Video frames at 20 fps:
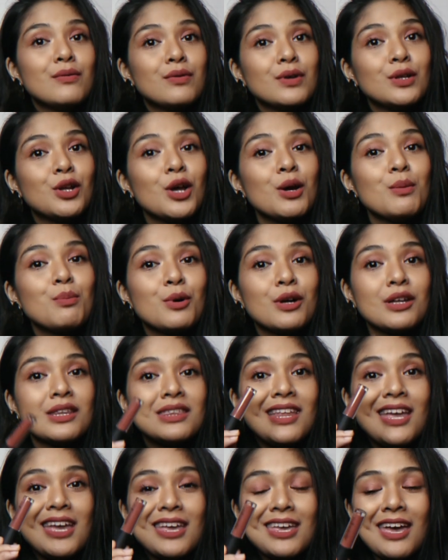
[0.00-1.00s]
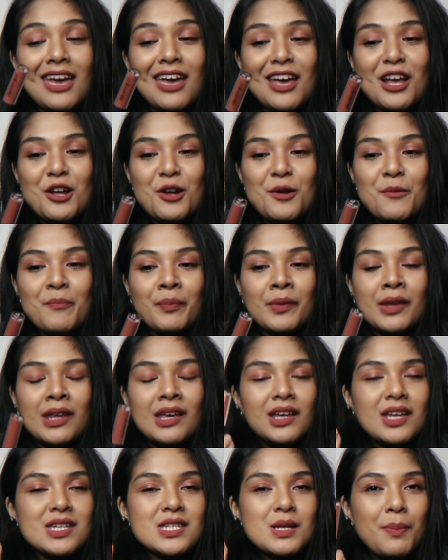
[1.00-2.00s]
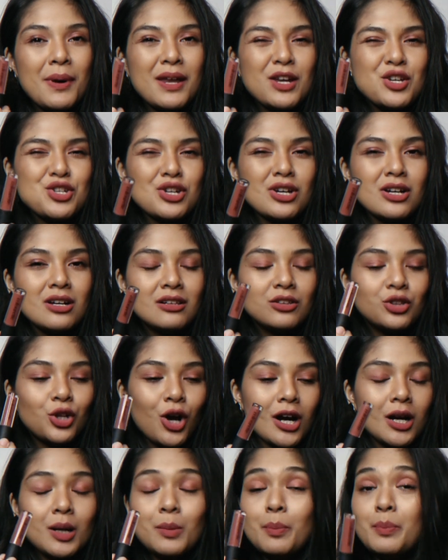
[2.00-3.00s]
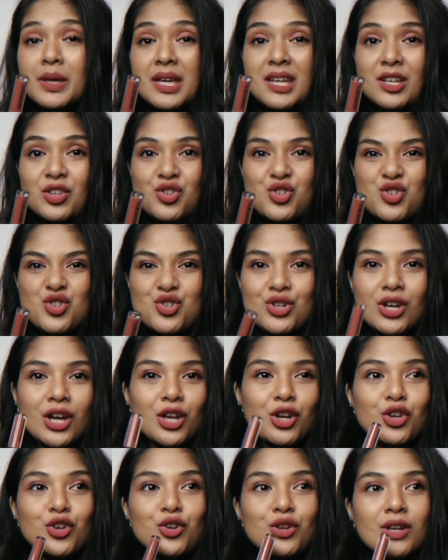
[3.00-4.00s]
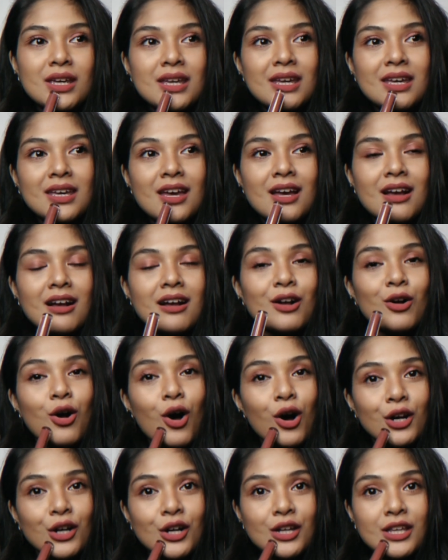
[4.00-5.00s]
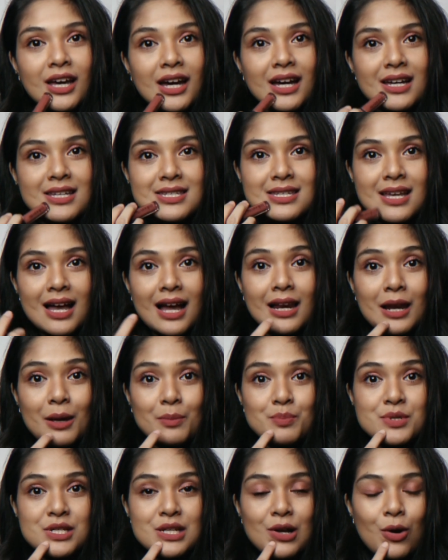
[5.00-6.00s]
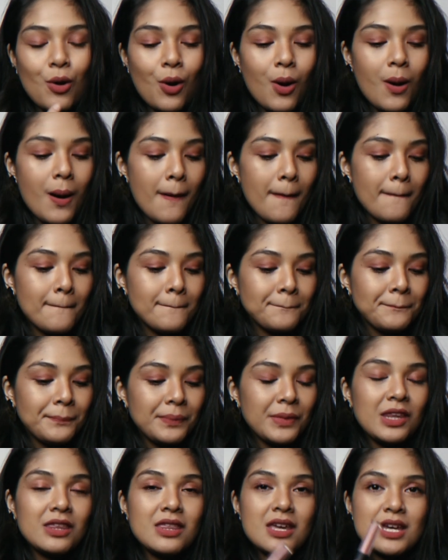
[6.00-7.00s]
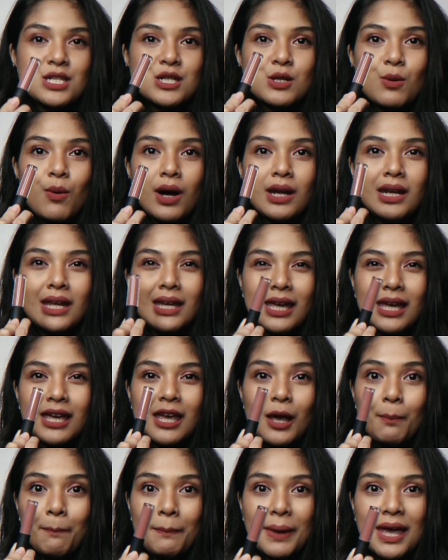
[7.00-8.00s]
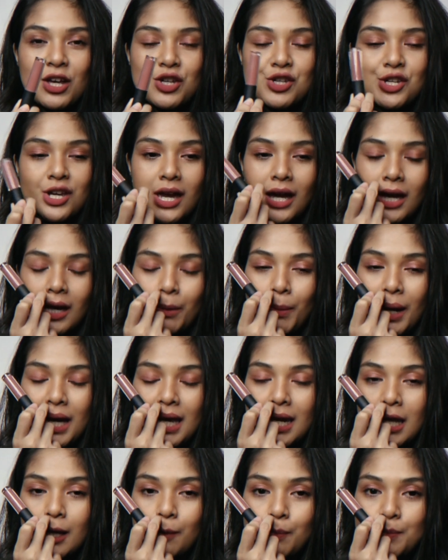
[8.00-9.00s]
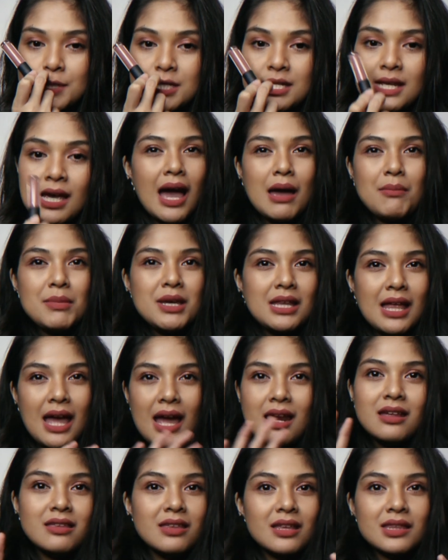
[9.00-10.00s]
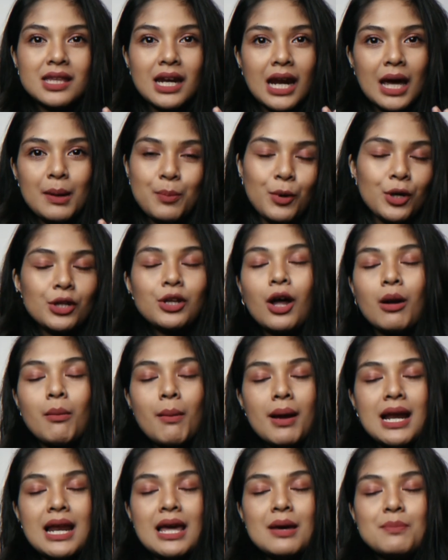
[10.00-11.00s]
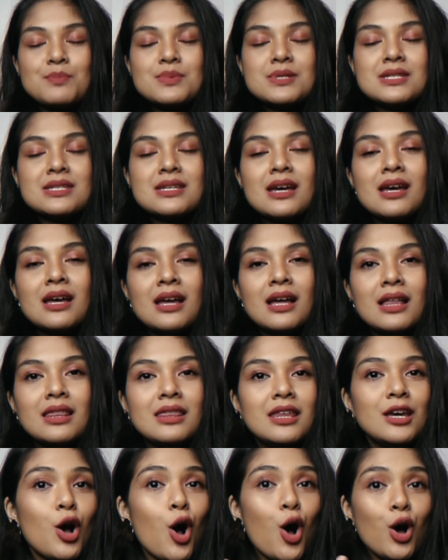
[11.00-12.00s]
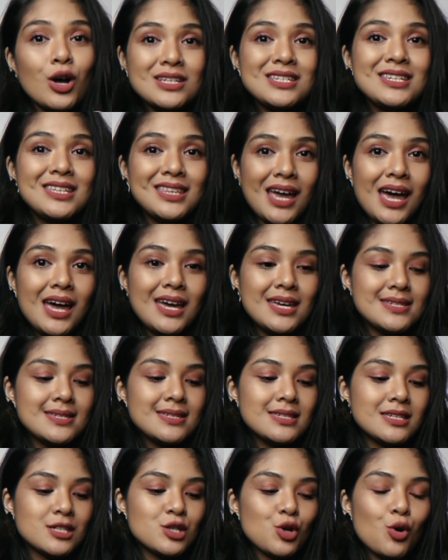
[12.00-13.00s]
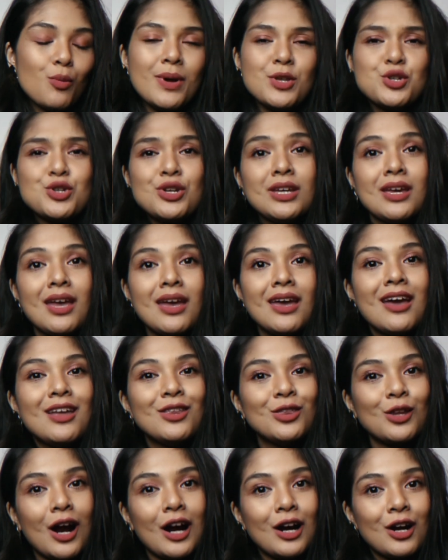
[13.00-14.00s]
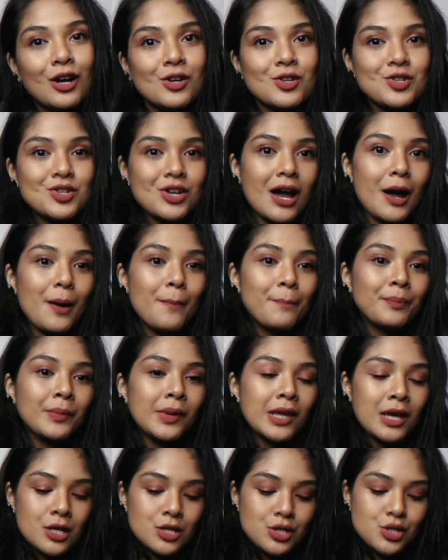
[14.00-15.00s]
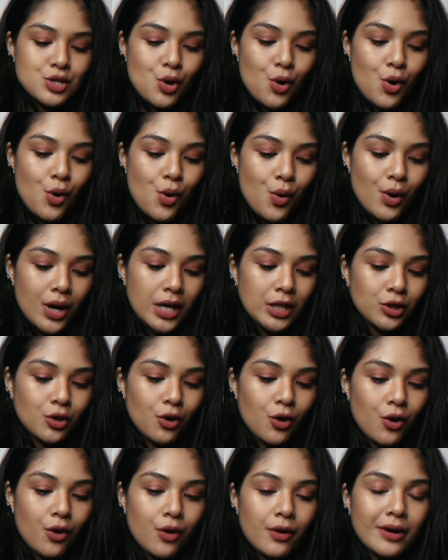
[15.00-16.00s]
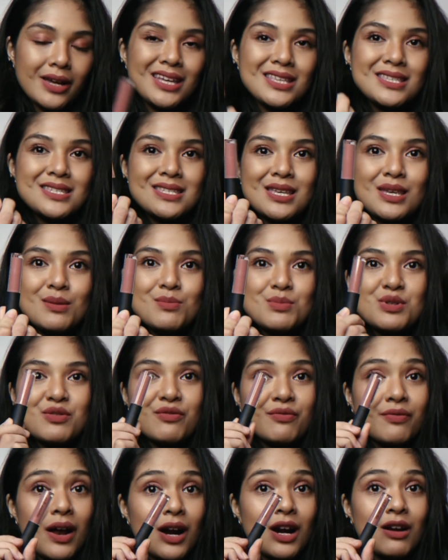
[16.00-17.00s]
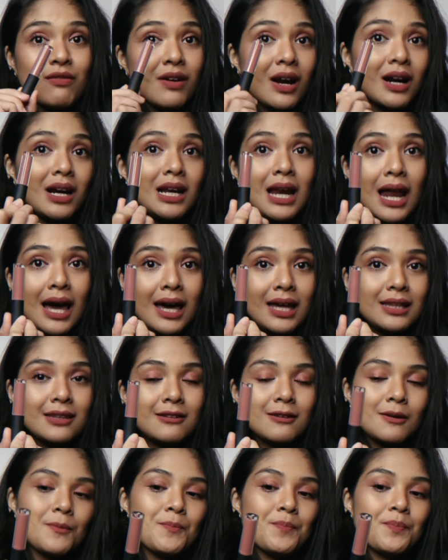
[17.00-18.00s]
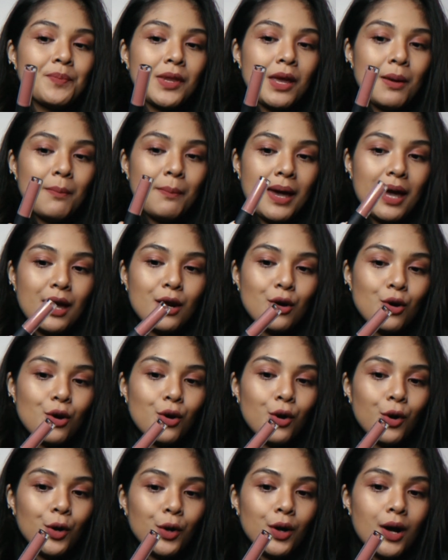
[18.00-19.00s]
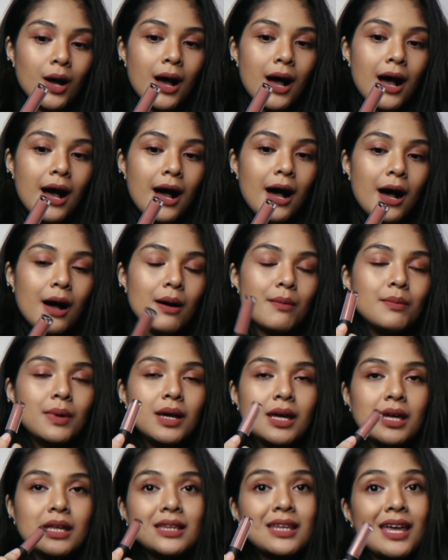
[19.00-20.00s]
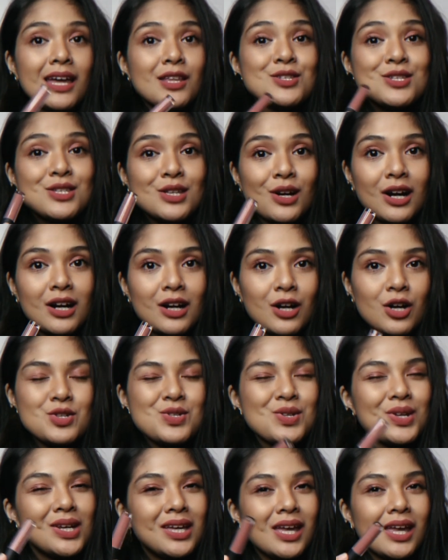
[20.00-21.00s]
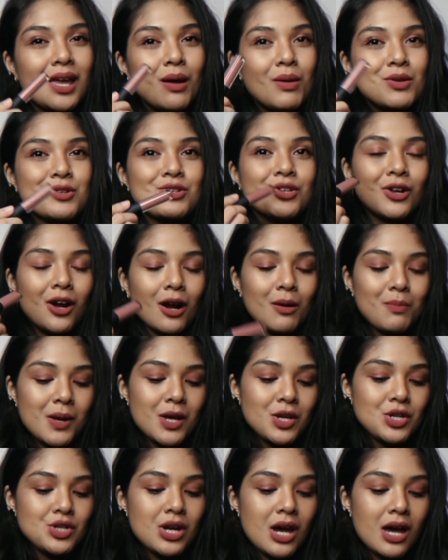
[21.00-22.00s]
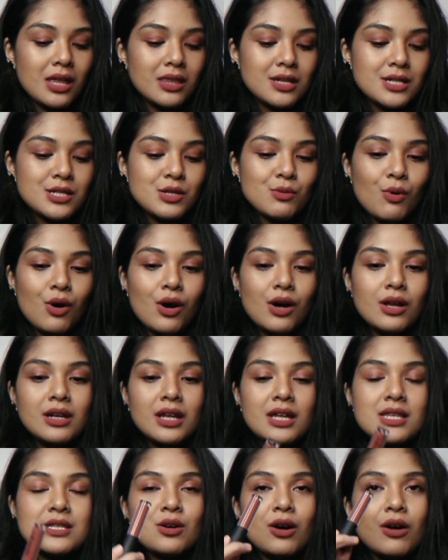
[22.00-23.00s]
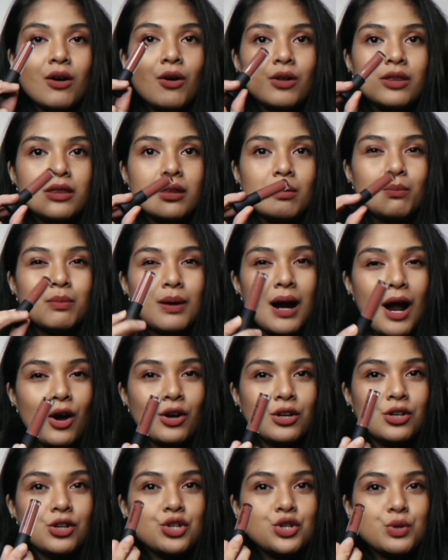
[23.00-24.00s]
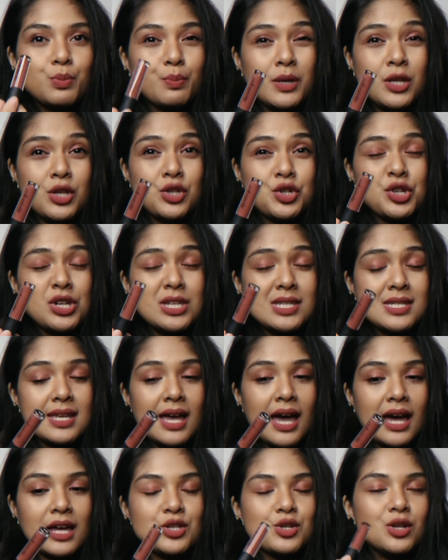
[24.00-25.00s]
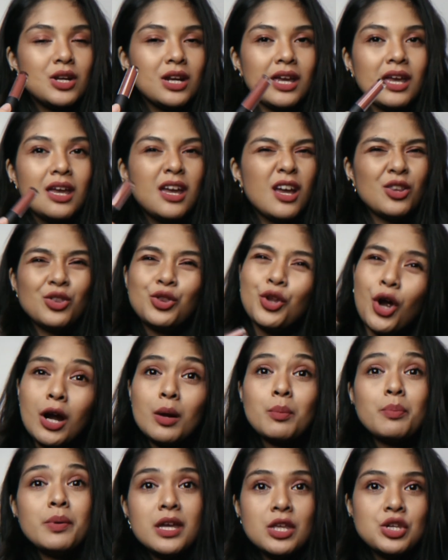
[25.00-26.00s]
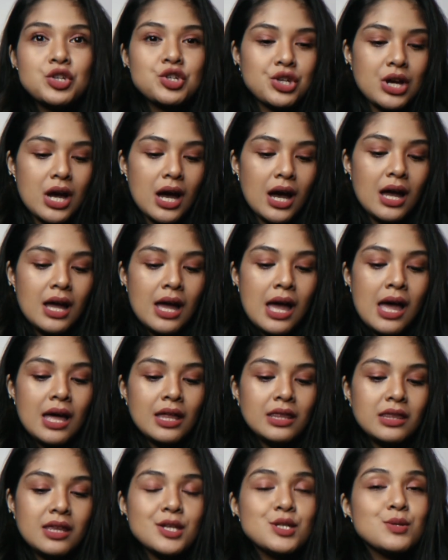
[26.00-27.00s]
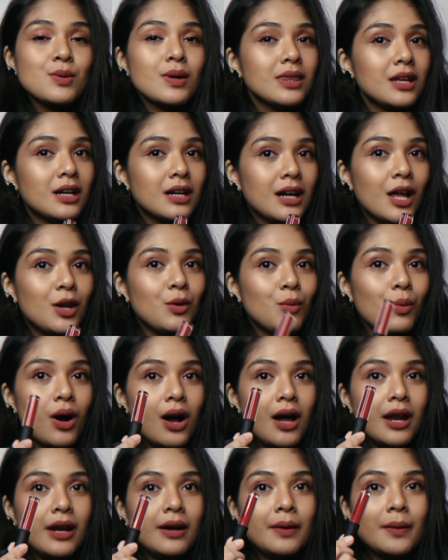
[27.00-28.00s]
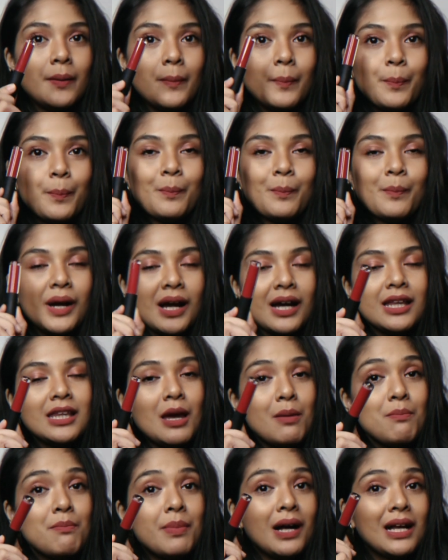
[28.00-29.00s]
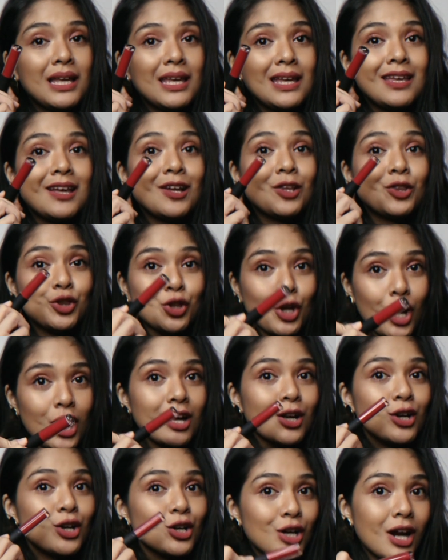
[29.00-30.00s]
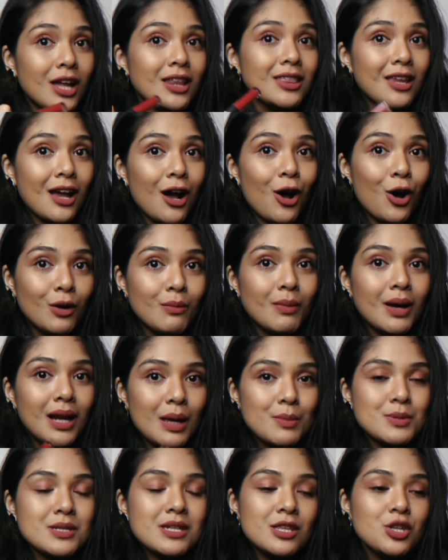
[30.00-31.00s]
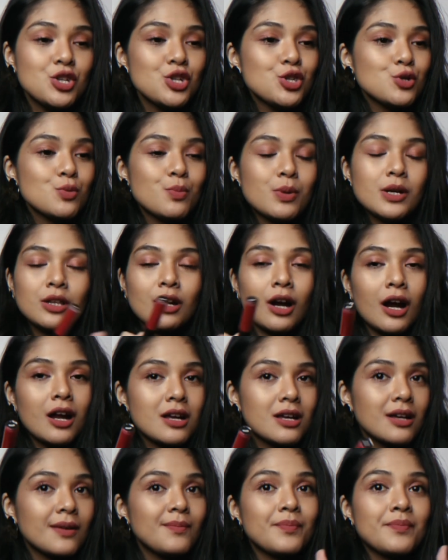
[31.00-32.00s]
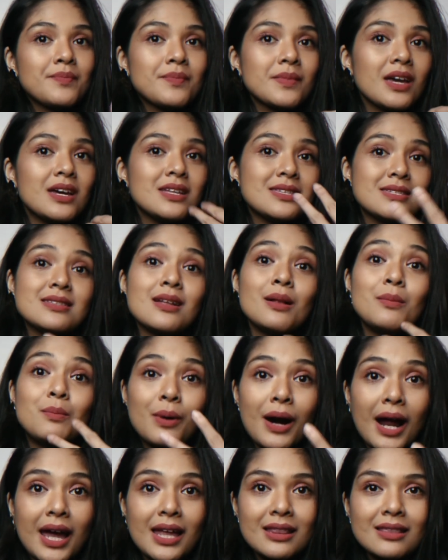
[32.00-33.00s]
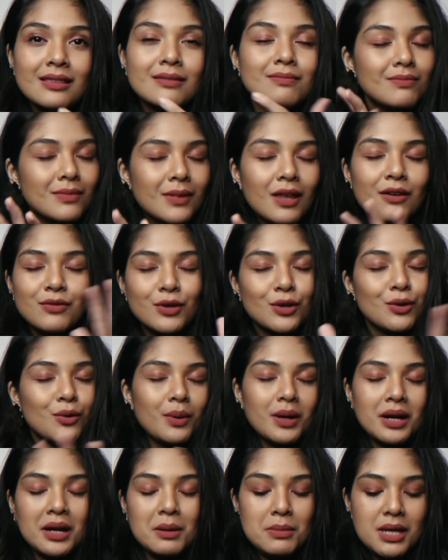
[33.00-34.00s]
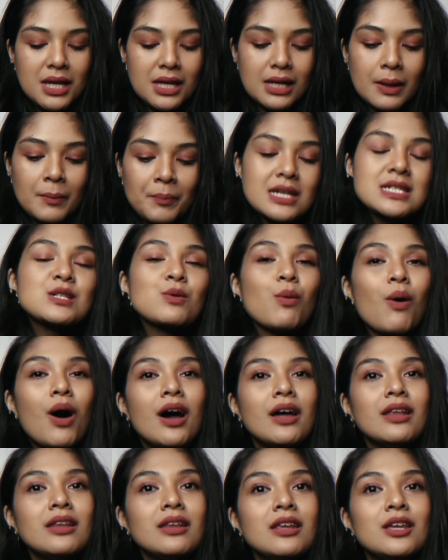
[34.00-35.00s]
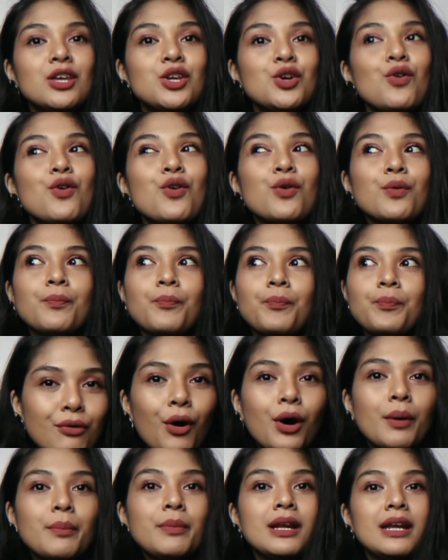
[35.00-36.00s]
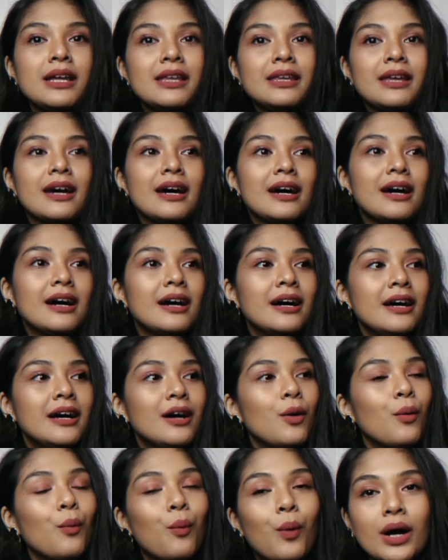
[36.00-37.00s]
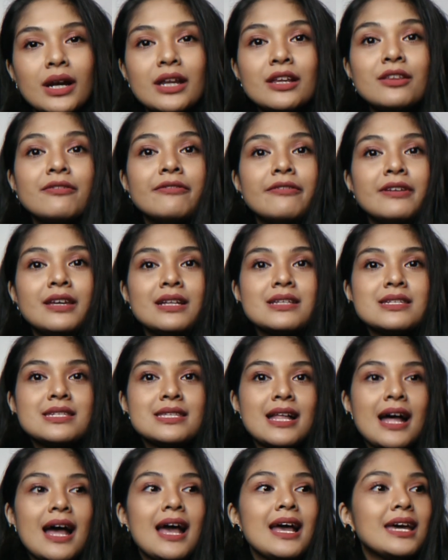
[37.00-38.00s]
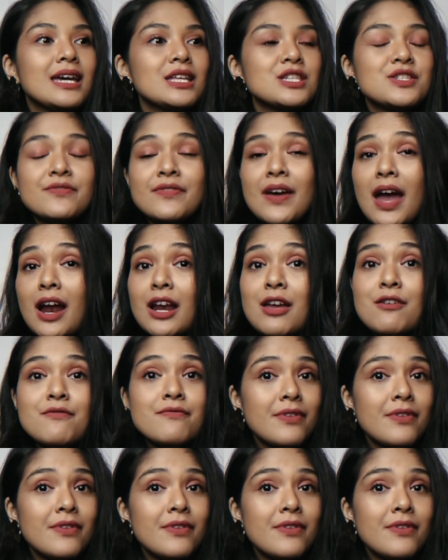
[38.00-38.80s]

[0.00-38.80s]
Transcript: Favorite ko yung birthday cake. Kasi parang siyang dark peach. Ganun yung nagiging color niya sa lips ko. This one, nagiging pink siya eh. My lips, I mean, anything that I put on my lips, they oxidize. So, medyo nagiging darker siya. So, ito, it seems very, very light. Pero, it gets darker. So, nagiging medyo dark pink siya. This one, it's on the brownish, peachy side. So, nagiging dark peach siya. This one, the red one, maganda yung pagiging dark red niya on my lips. Hindi siya super dark. It's still bright, if you know what I mean. This one, yung formula niya, what it feels like, it's very